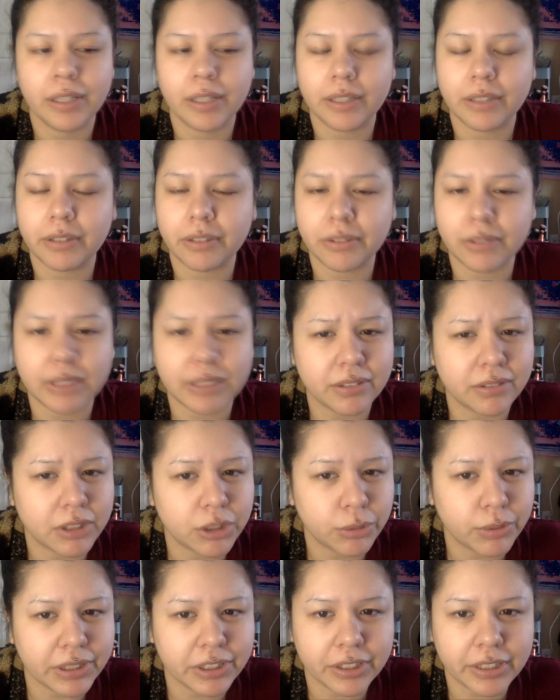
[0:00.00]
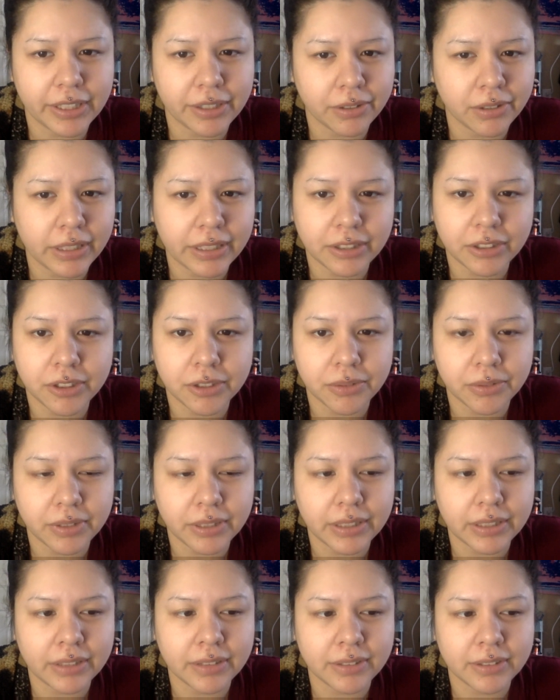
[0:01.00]
I only switched out like 2
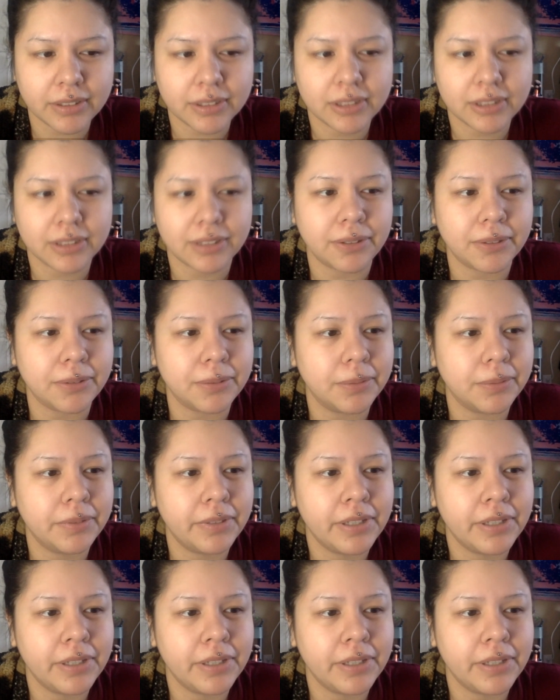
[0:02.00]
things, so